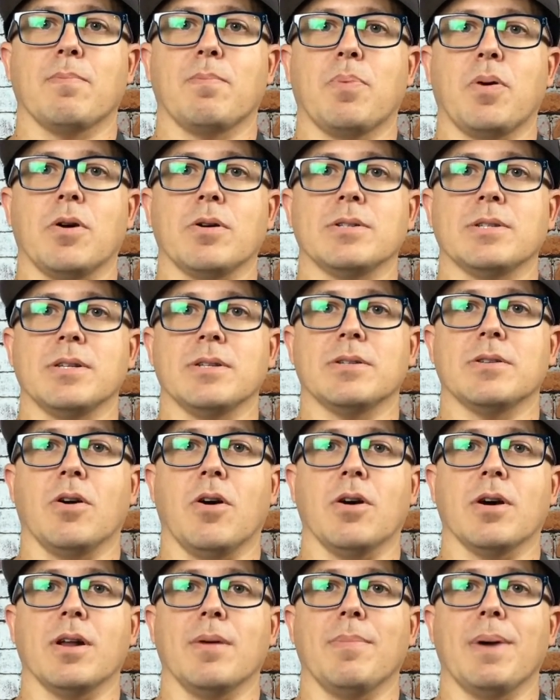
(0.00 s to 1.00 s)
person
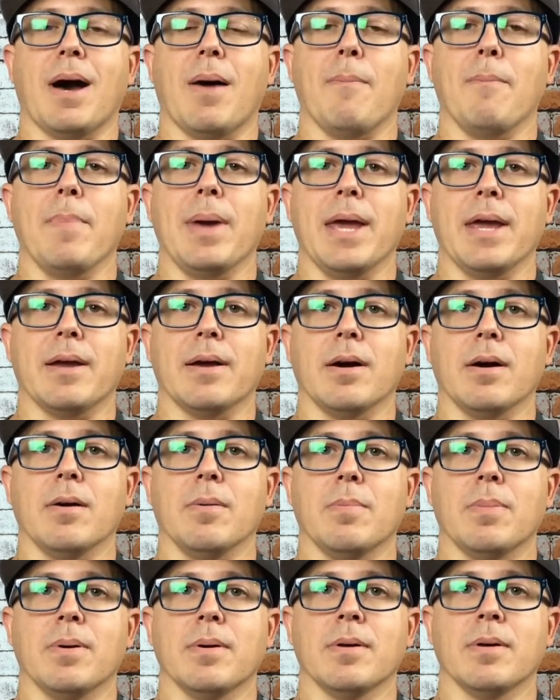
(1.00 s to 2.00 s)
talking about makeup